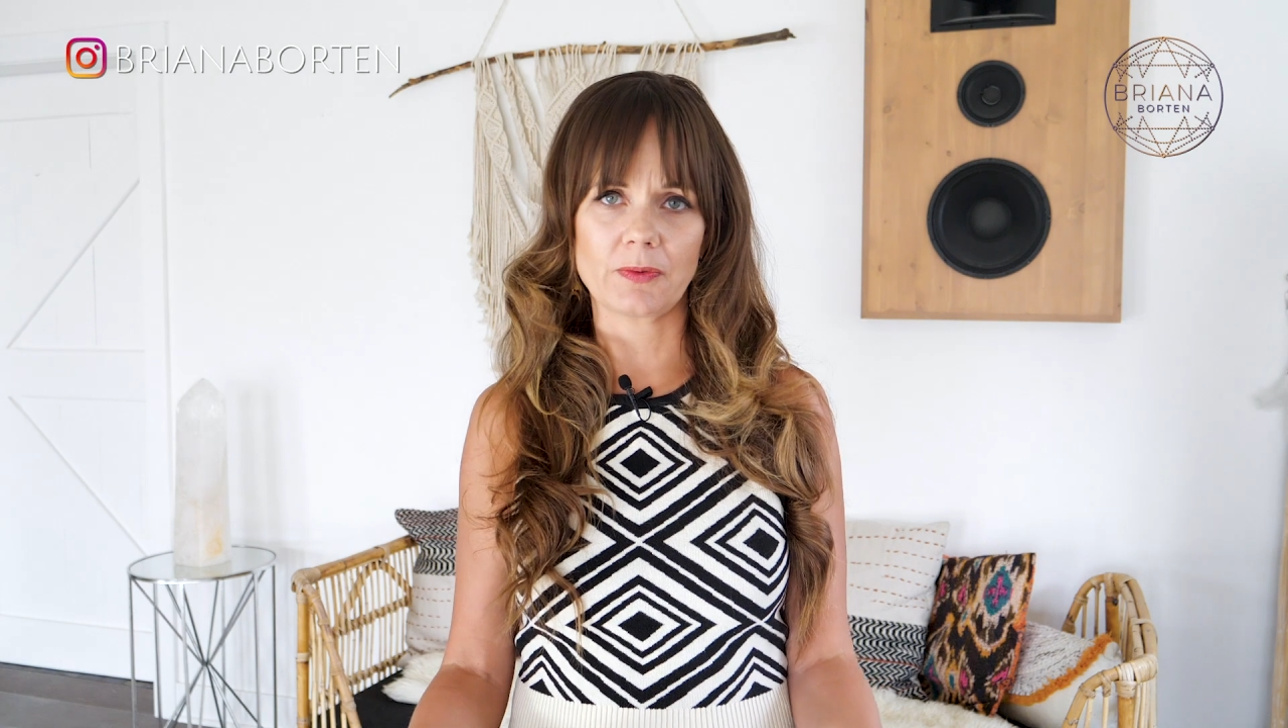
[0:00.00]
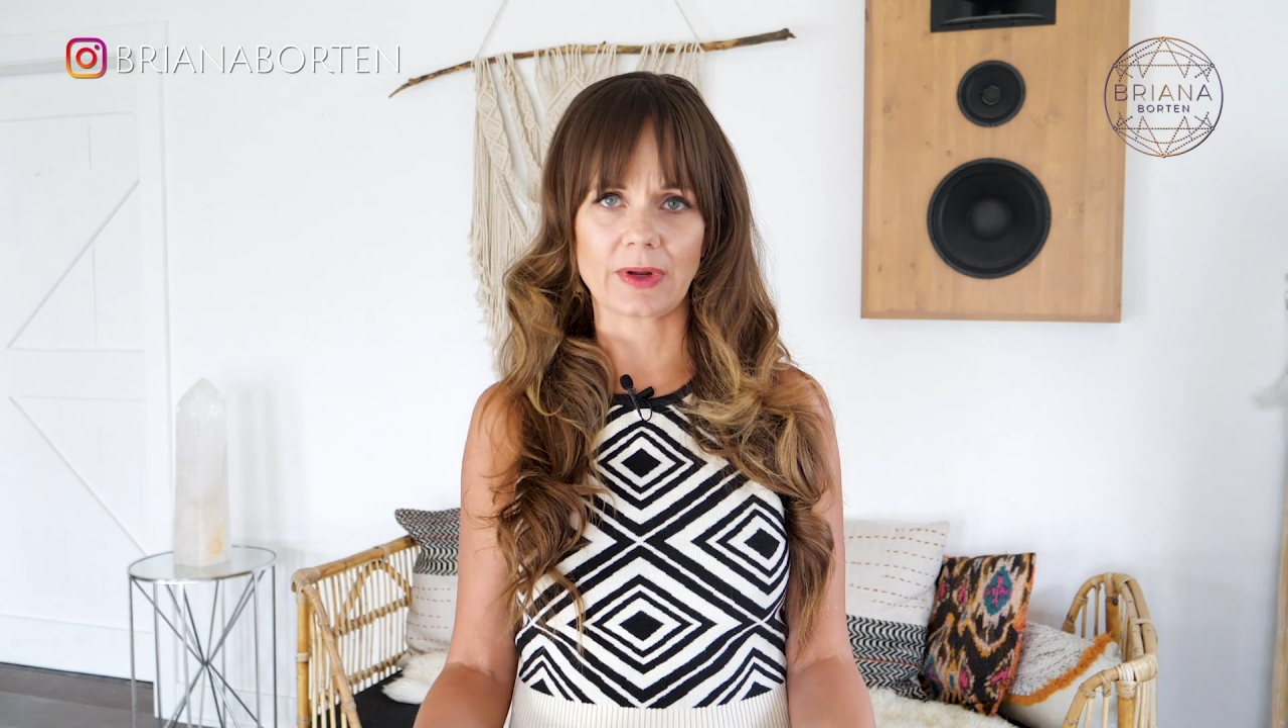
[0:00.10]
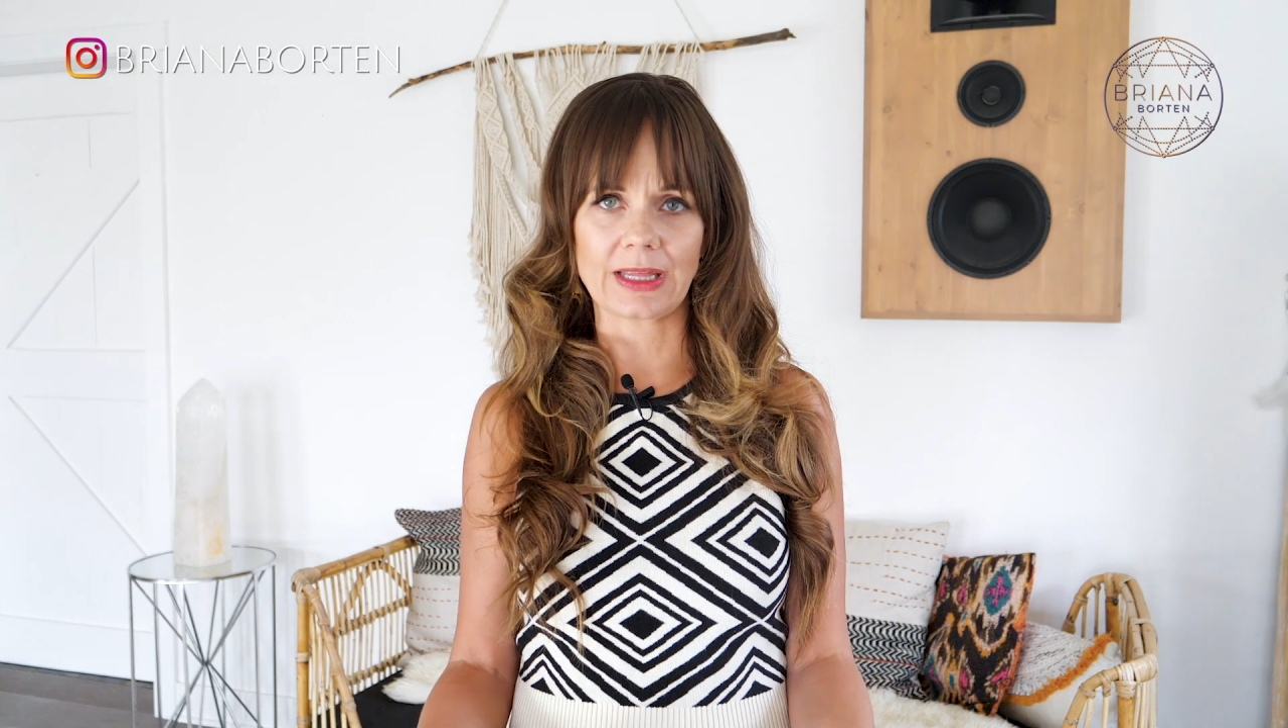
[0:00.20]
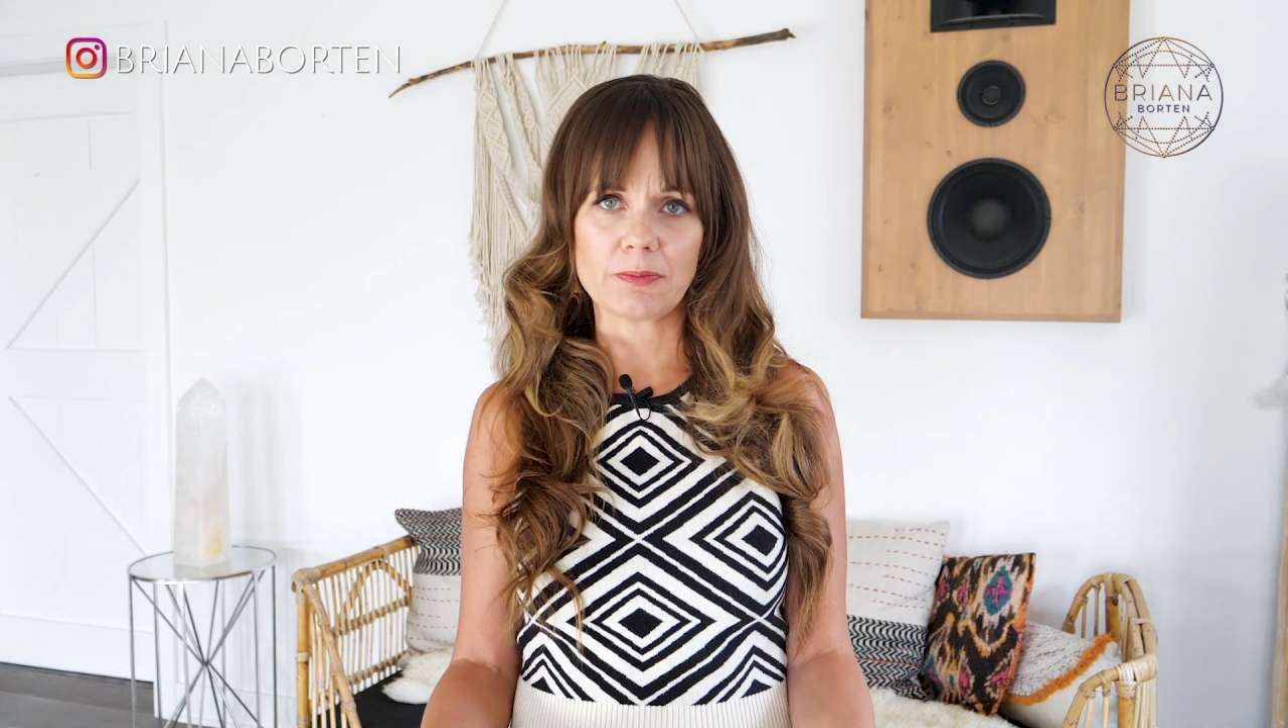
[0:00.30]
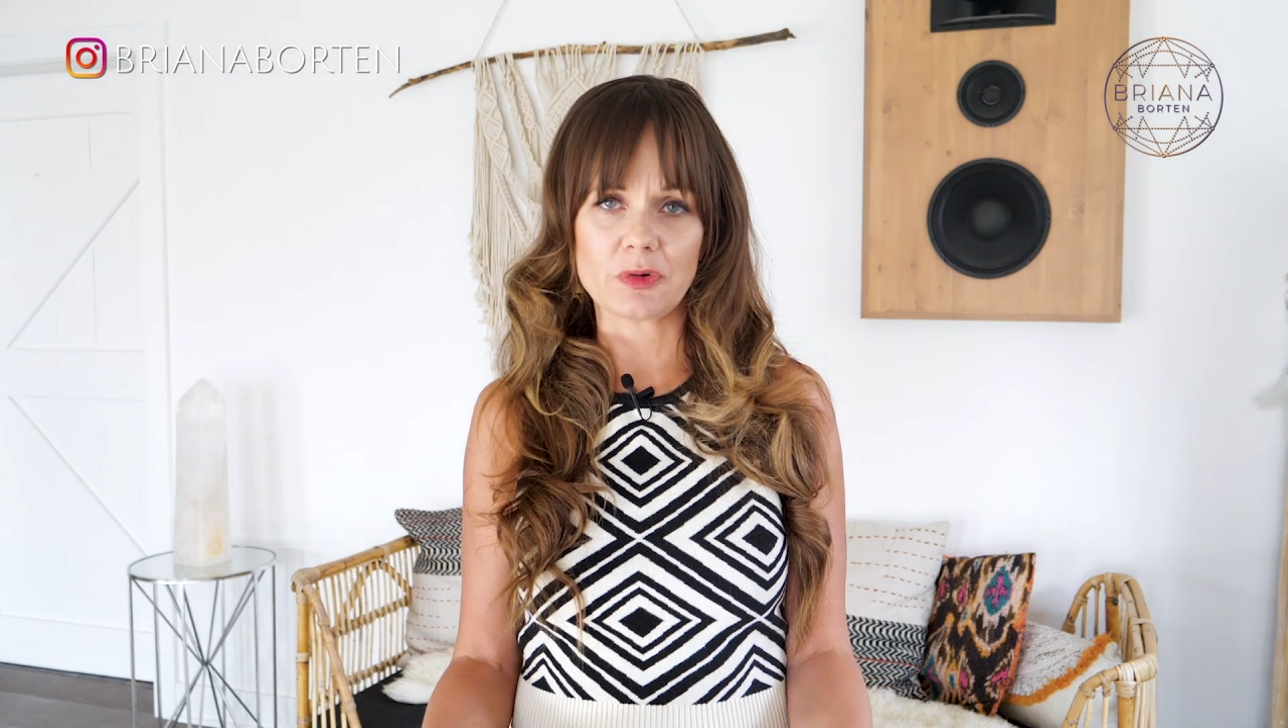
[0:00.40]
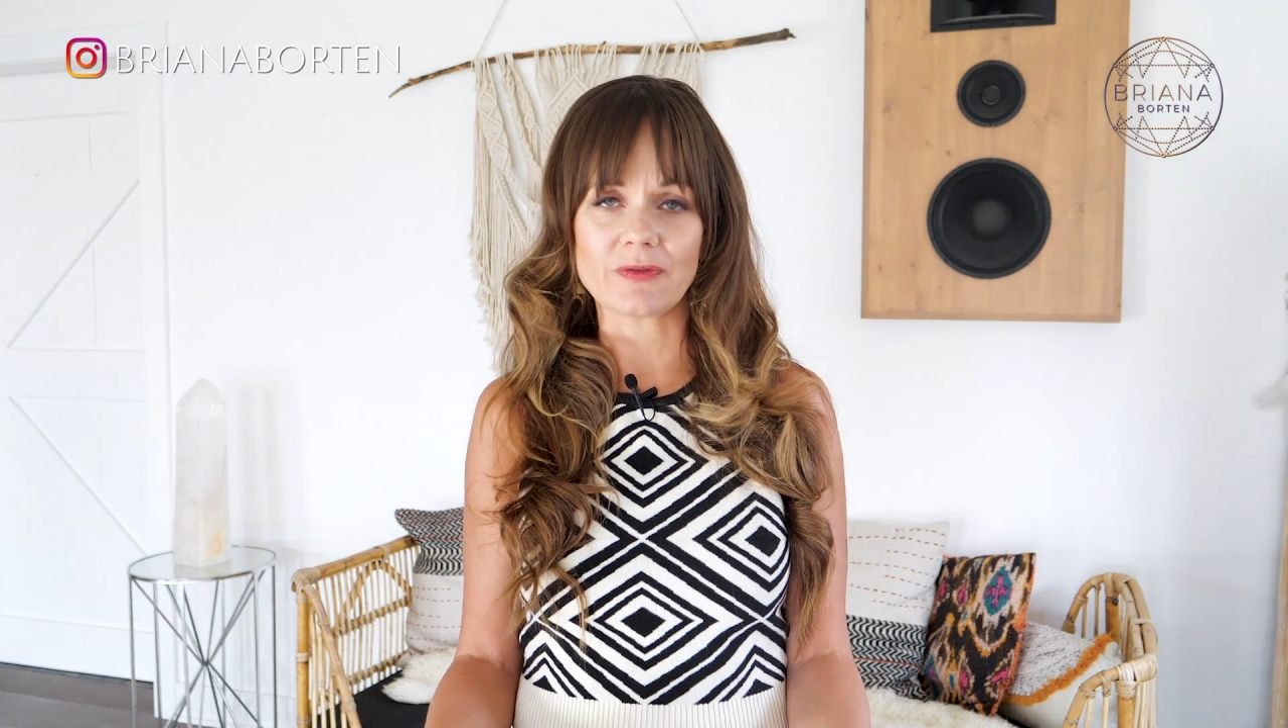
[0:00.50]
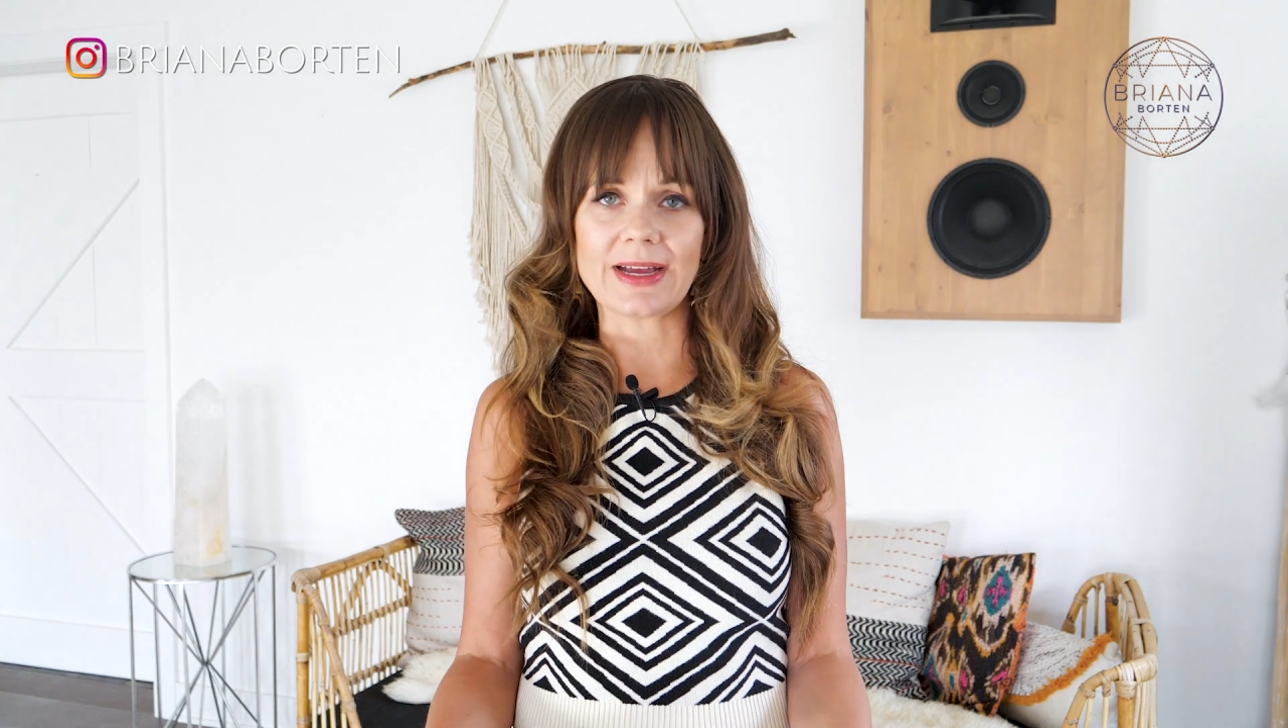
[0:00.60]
really move